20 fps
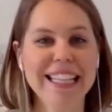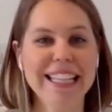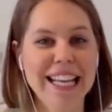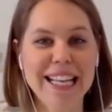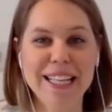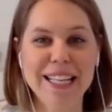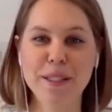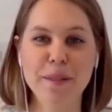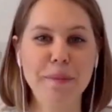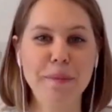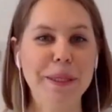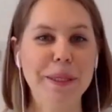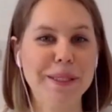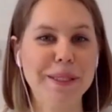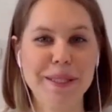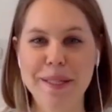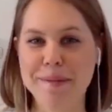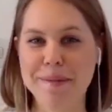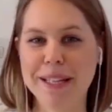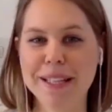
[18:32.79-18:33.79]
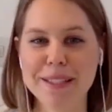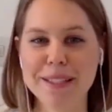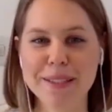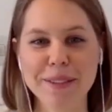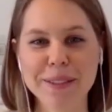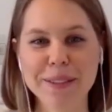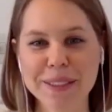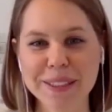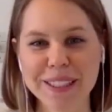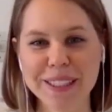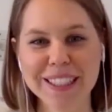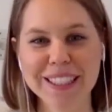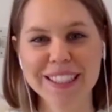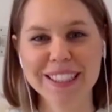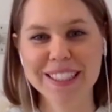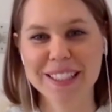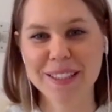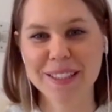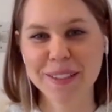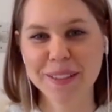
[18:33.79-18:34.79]
that is your person that's your
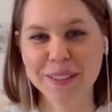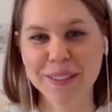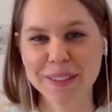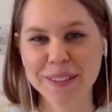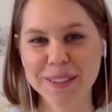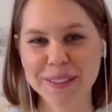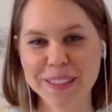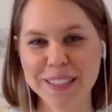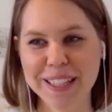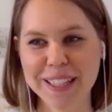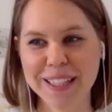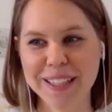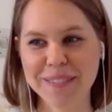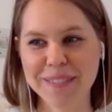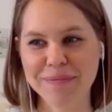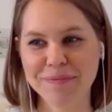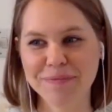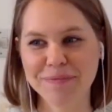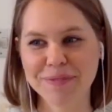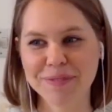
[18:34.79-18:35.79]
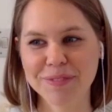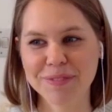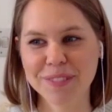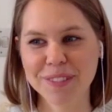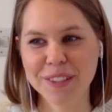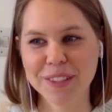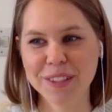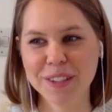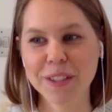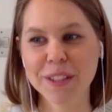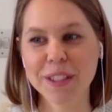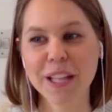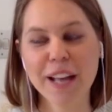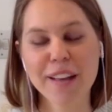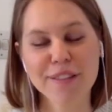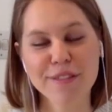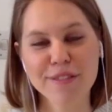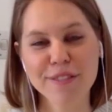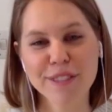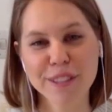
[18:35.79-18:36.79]
that's your um, your
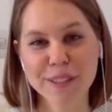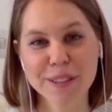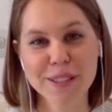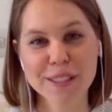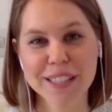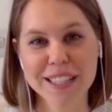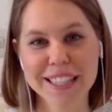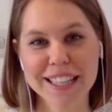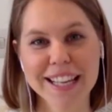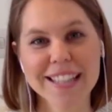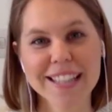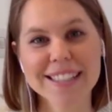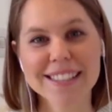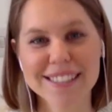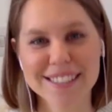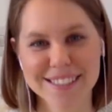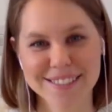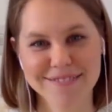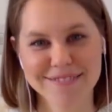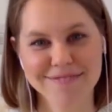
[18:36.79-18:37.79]
life float i guess